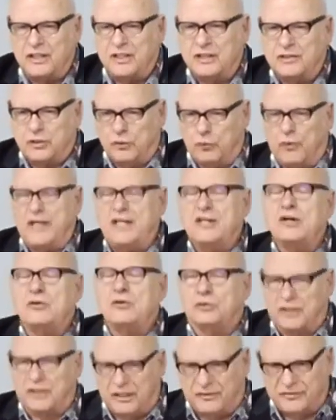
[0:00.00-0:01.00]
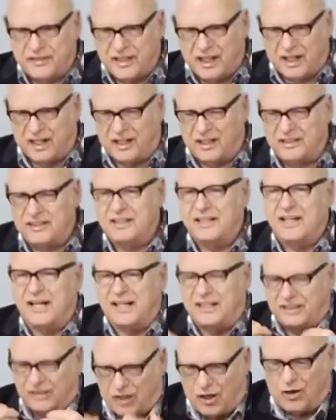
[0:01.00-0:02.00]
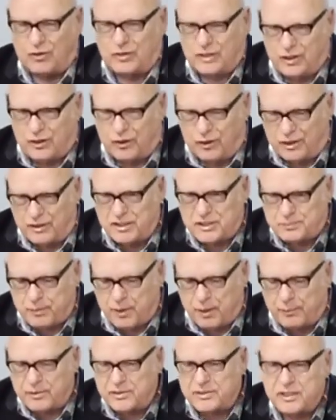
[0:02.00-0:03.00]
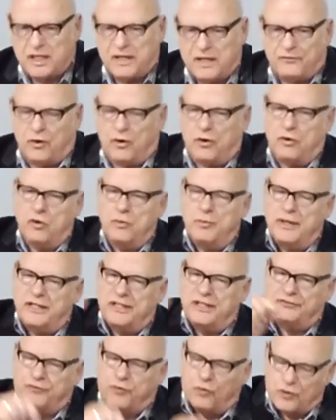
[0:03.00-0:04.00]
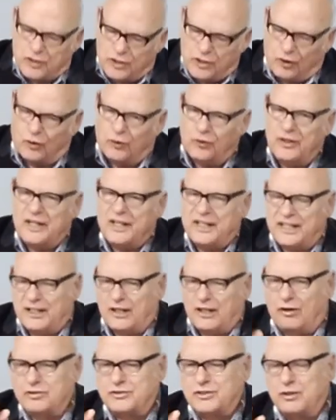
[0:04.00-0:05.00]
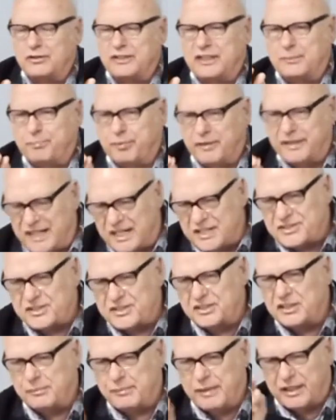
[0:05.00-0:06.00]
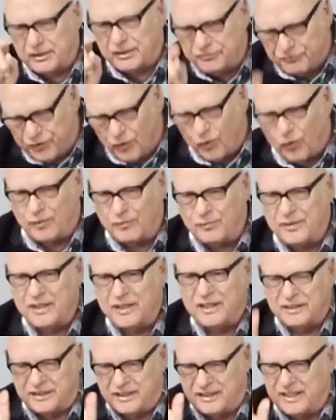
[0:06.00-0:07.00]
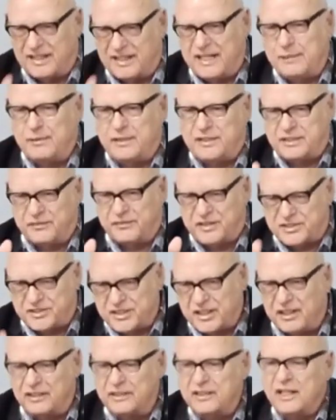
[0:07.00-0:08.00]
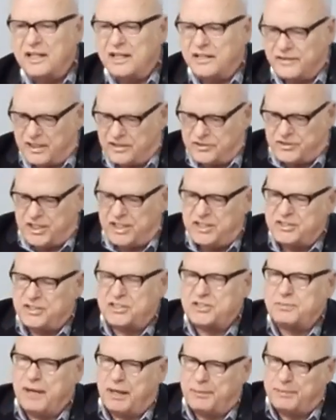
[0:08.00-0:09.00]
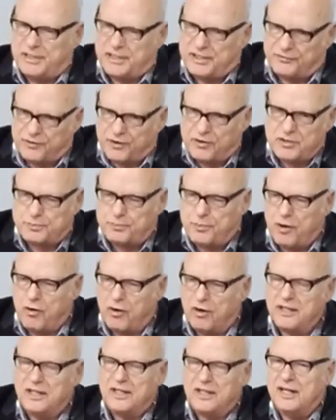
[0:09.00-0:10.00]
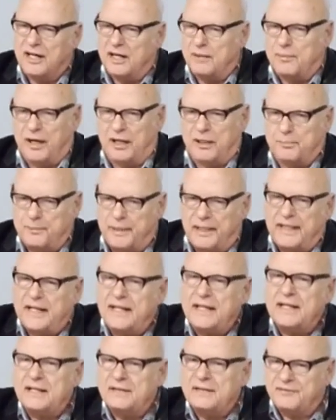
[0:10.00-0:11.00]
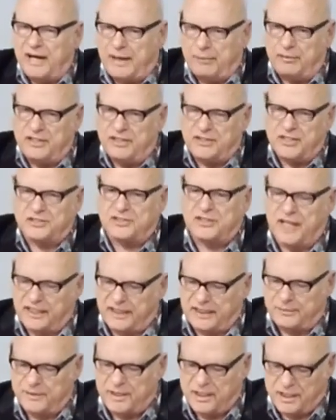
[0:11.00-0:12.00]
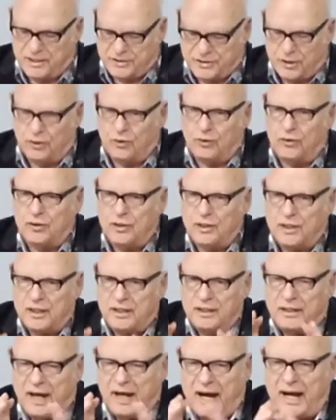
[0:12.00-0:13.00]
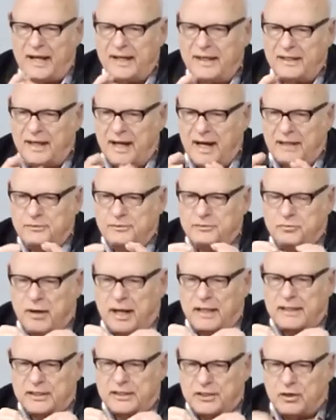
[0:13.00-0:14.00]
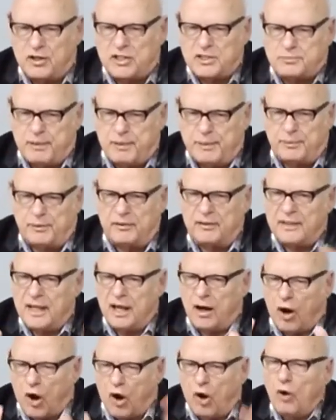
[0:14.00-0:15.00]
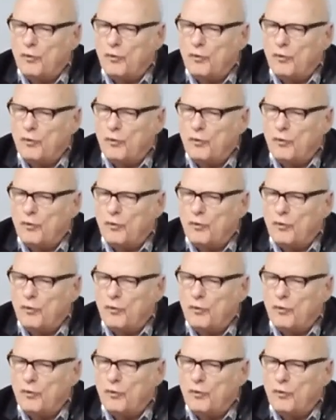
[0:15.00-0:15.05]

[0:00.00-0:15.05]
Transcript: to we who love God and are called according to his purpose, for whom he did foreknow, he also did predestine to be conformed to the image of his son, that Jesus might be the firstborn among many families just like him. So I, I try to encourage people, all